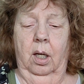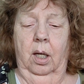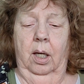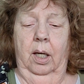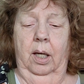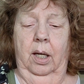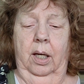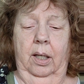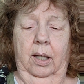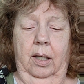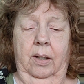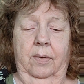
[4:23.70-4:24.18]

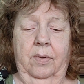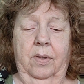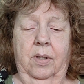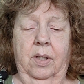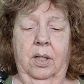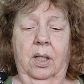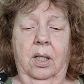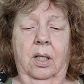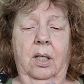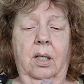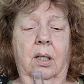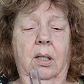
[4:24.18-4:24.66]
And I've
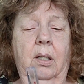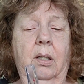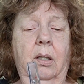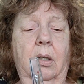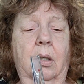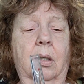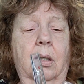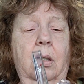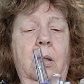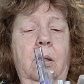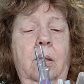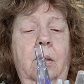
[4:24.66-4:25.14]
seen
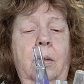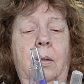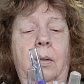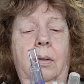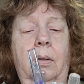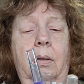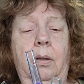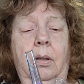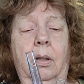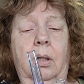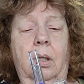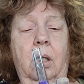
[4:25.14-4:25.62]

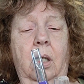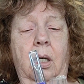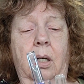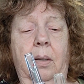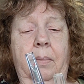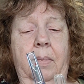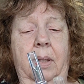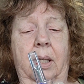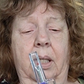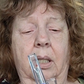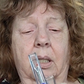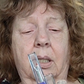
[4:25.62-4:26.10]

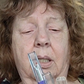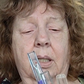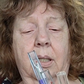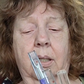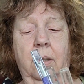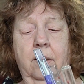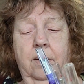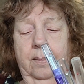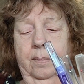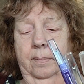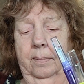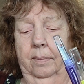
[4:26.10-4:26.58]
comments
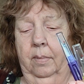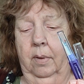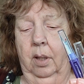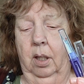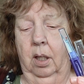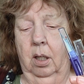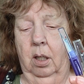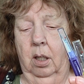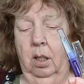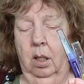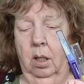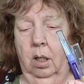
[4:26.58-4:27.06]

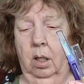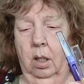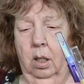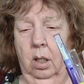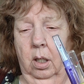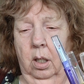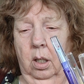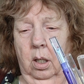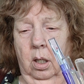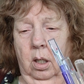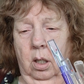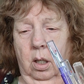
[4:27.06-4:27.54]

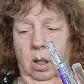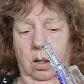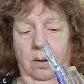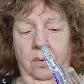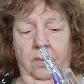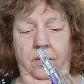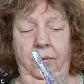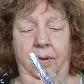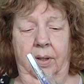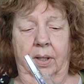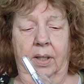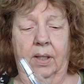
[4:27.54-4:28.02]
on
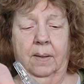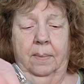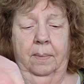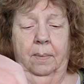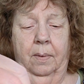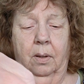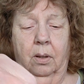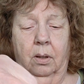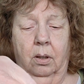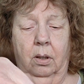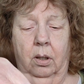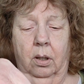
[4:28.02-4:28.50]

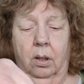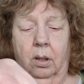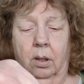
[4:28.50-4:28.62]
Facebook,